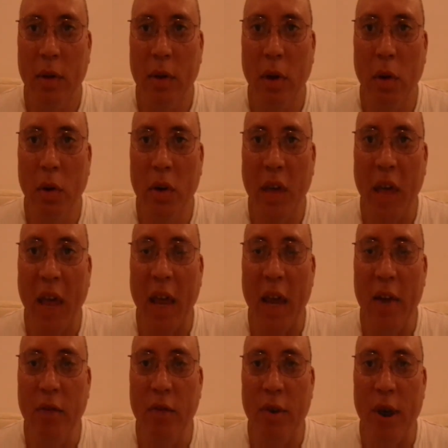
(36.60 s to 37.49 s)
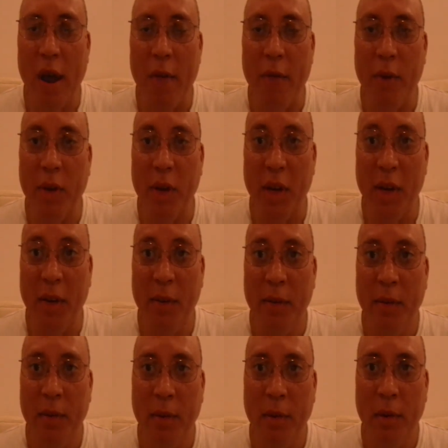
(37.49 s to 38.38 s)
cocaine trafficking.
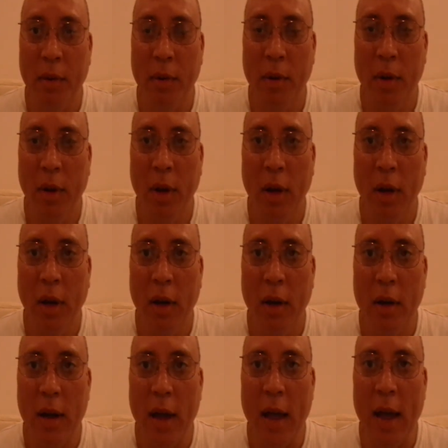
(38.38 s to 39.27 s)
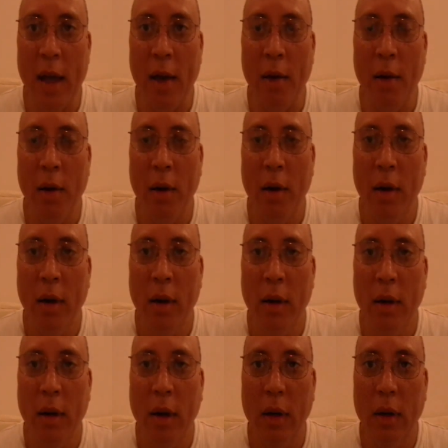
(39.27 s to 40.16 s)
Now,
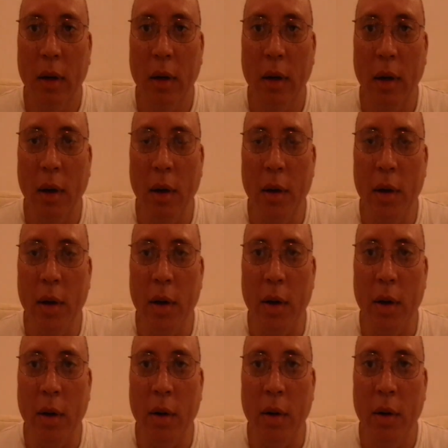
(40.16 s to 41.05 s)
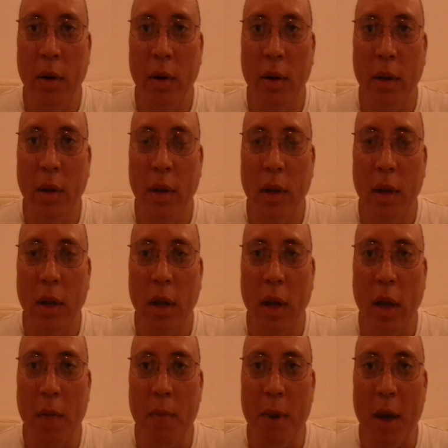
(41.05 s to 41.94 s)
earlier
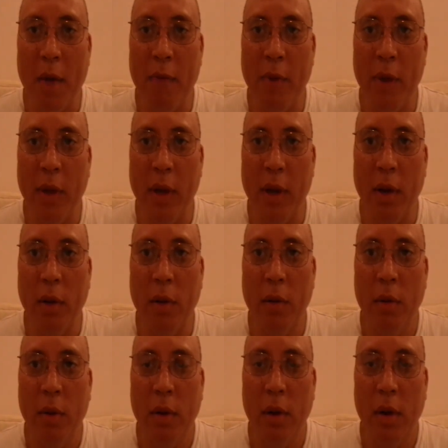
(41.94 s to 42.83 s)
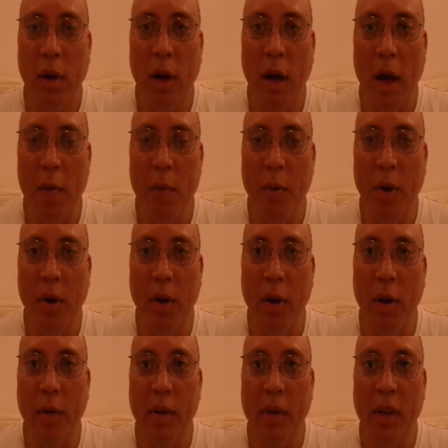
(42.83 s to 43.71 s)
in my video, I
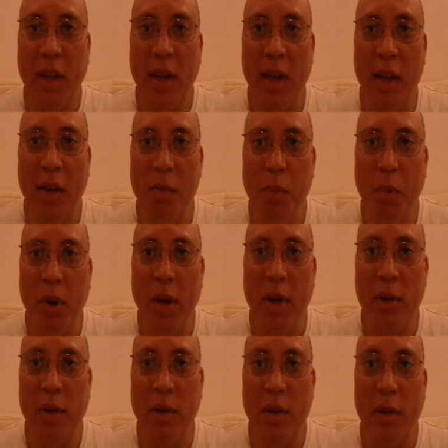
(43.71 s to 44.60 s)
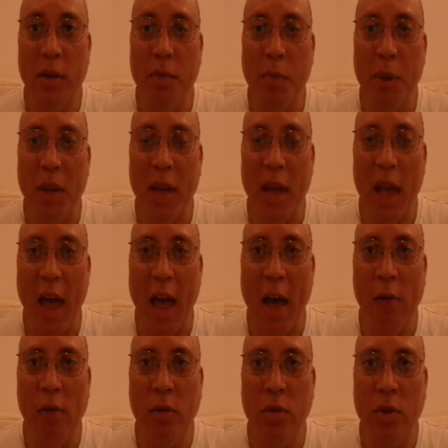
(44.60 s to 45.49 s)
brought up, can presidents be
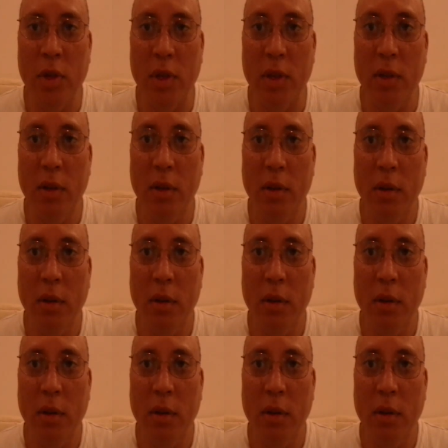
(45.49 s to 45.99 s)
ousted